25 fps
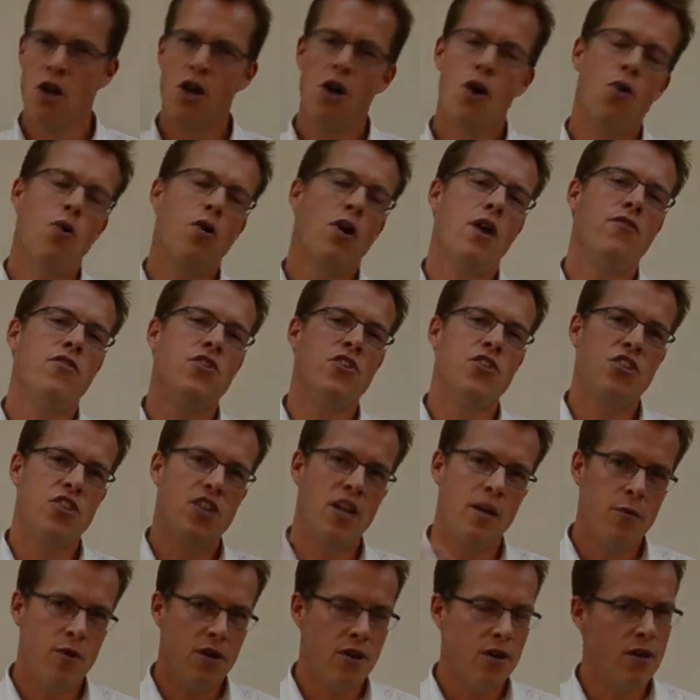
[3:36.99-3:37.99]
or every
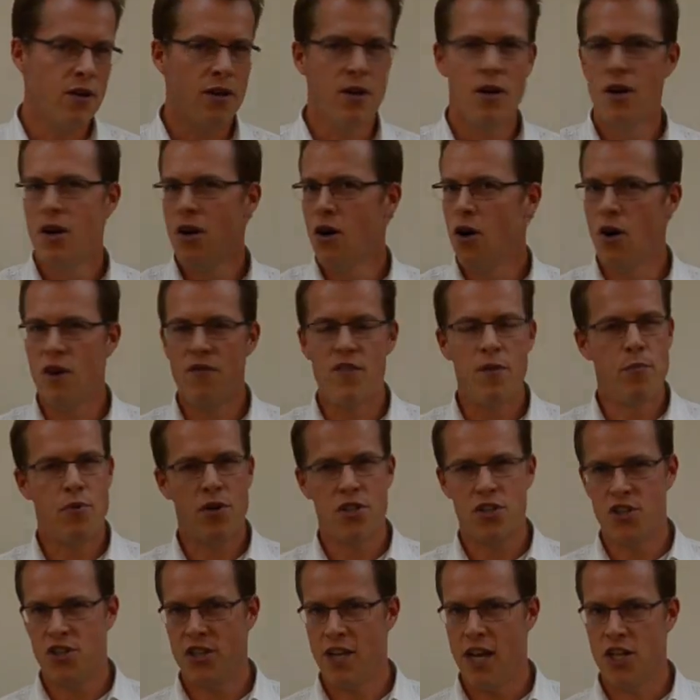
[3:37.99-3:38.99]
seminar or every
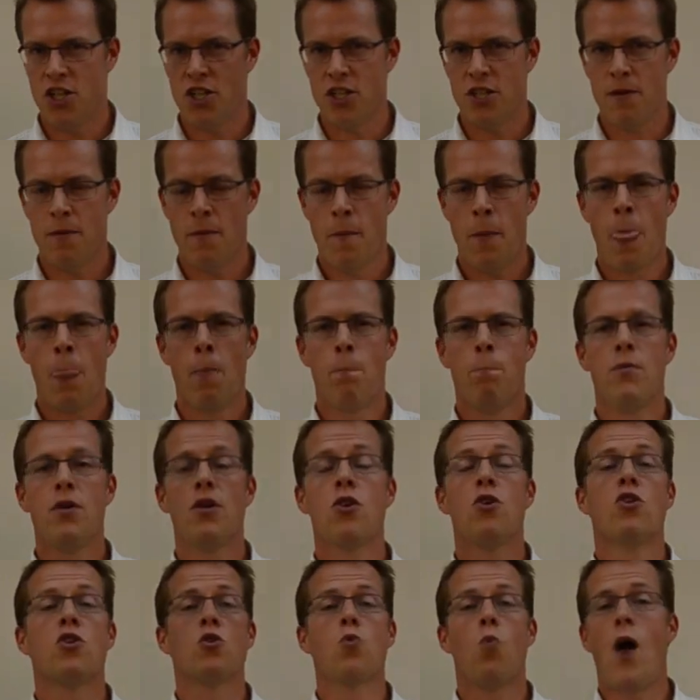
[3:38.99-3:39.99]
presentation.
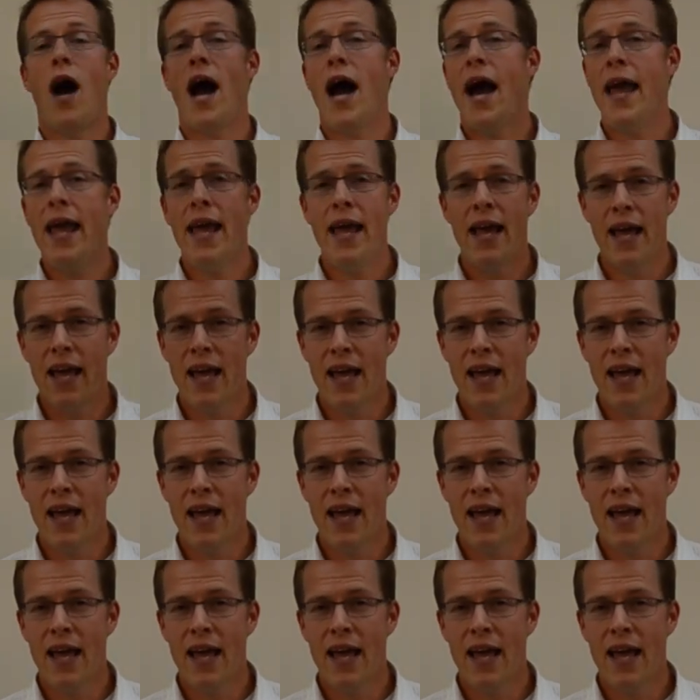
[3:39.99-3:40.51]
Because why?